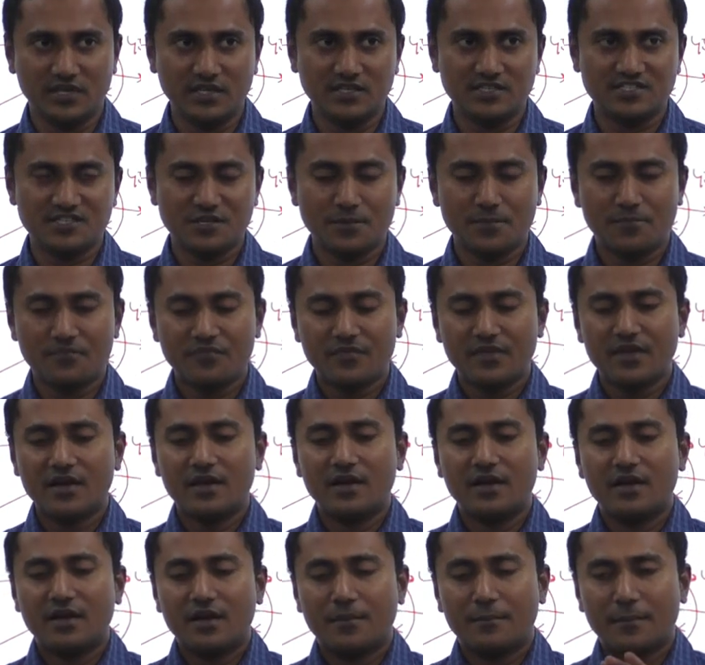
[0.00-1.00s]
is,
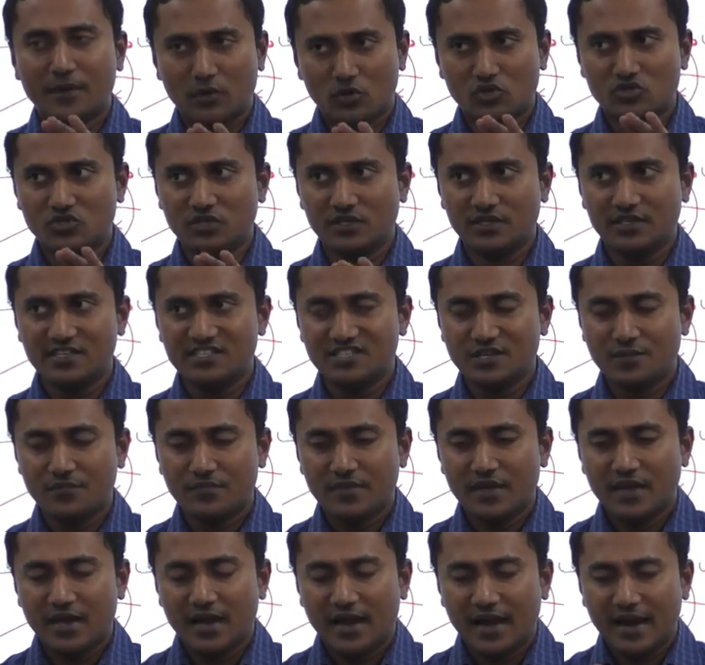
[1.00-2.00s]

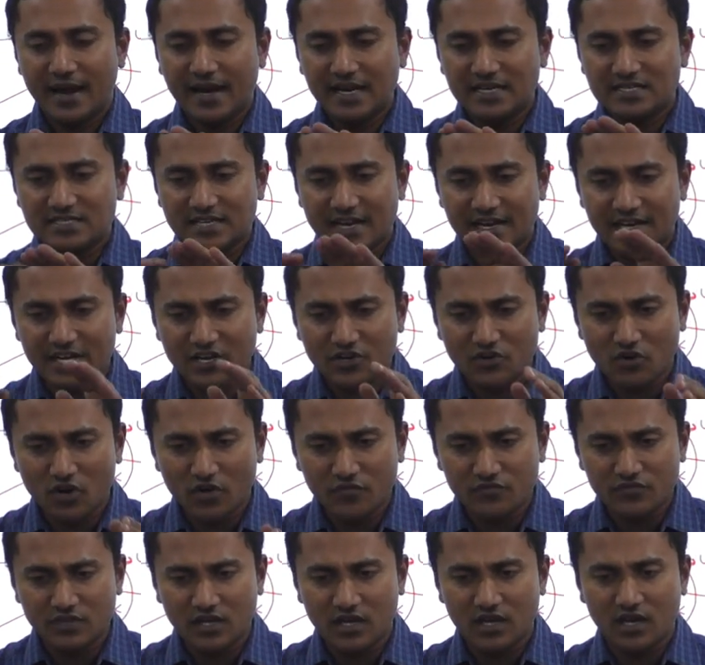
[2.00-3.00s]
at
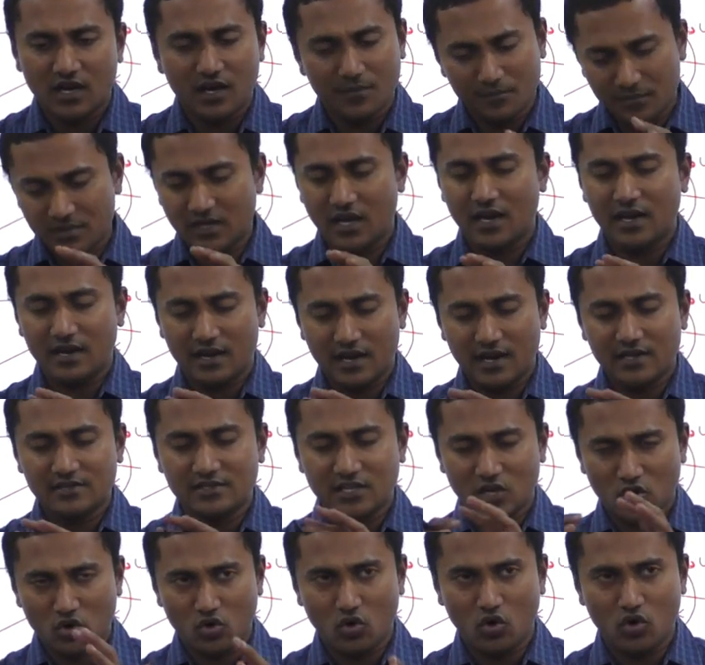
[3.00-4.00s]

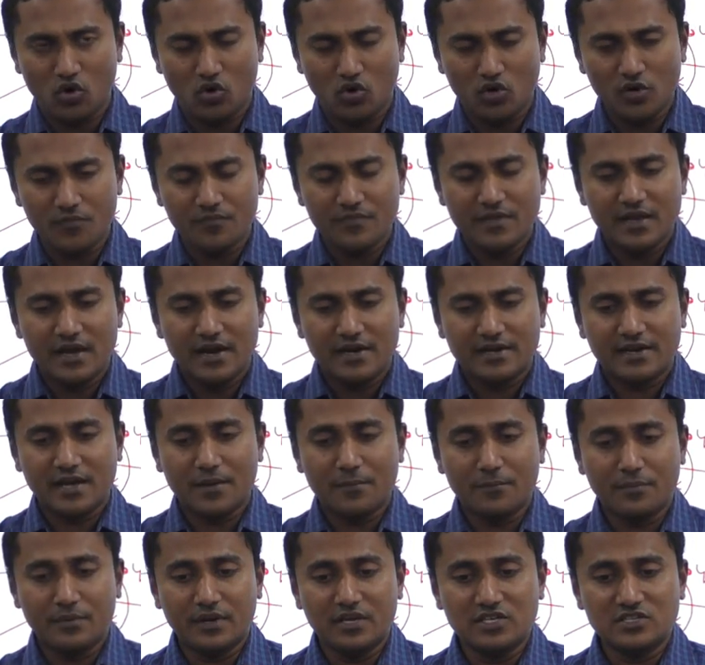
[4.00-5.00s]
the core,
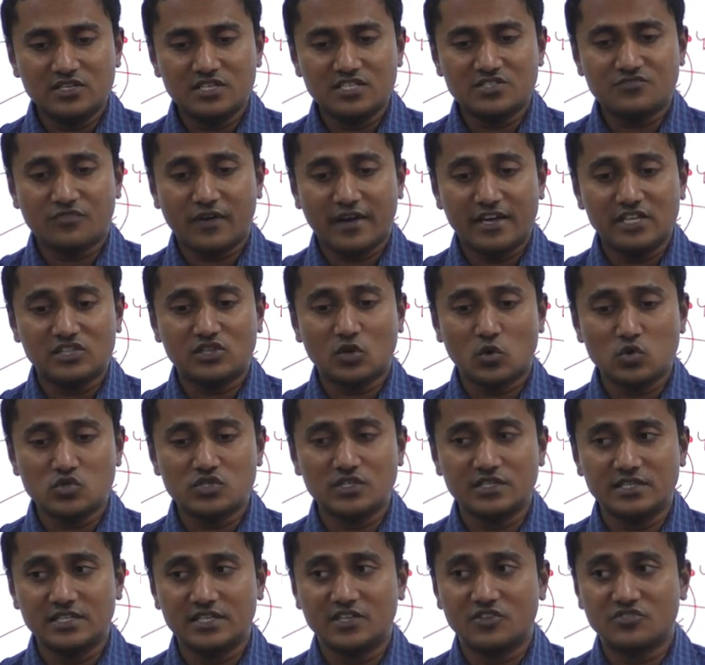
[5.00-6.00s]
temperature is
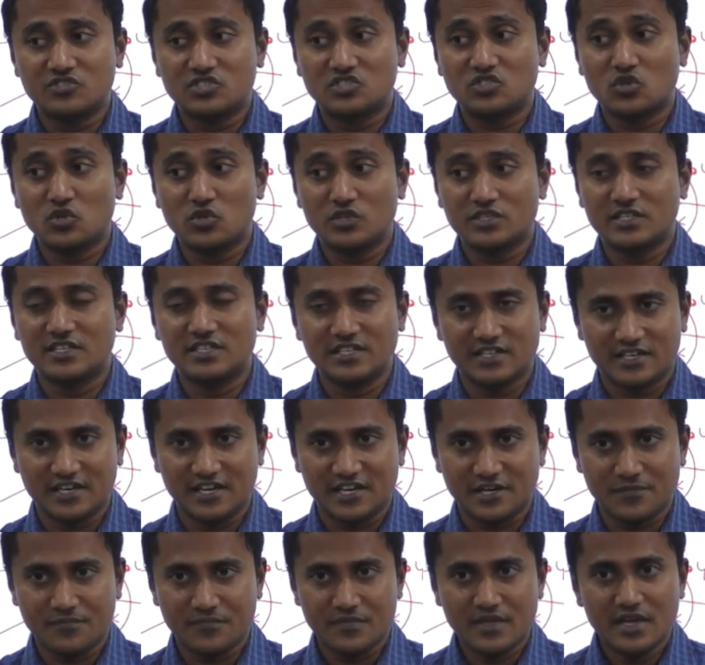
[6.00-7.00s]
5000 degrees, 600 degrees
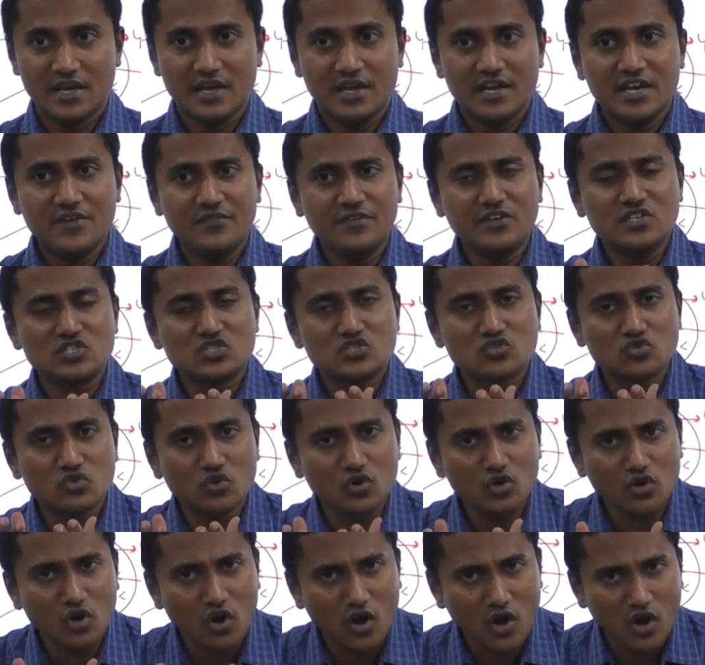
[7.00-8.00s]
centigrade. If it is
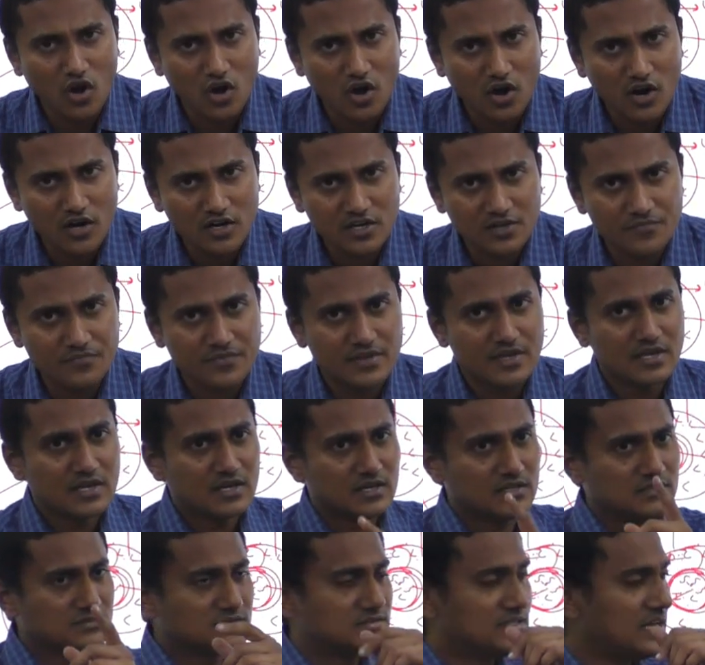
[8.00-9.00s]
so hot,
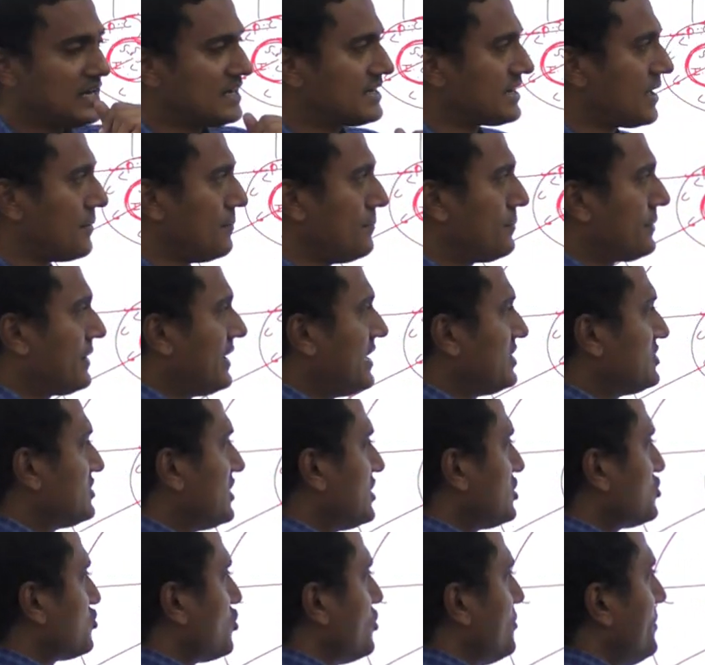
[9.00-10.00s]
the
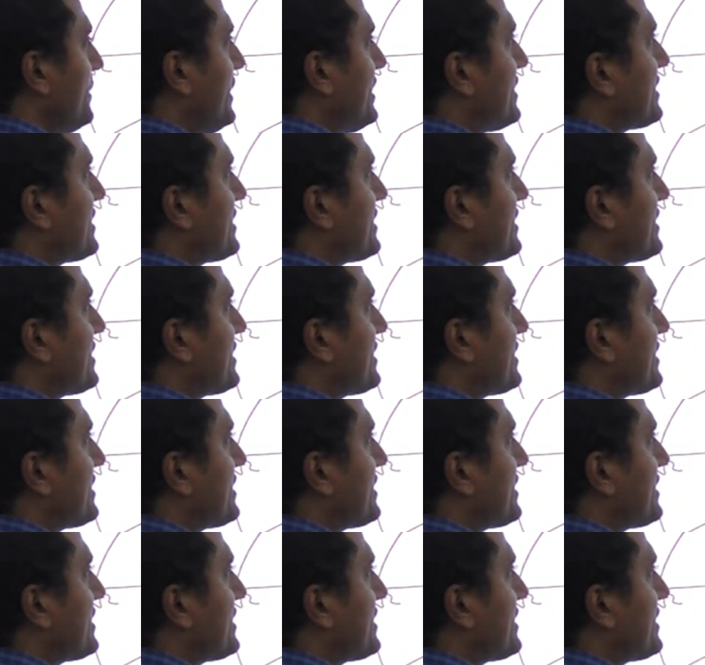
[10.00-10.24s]
temperature should be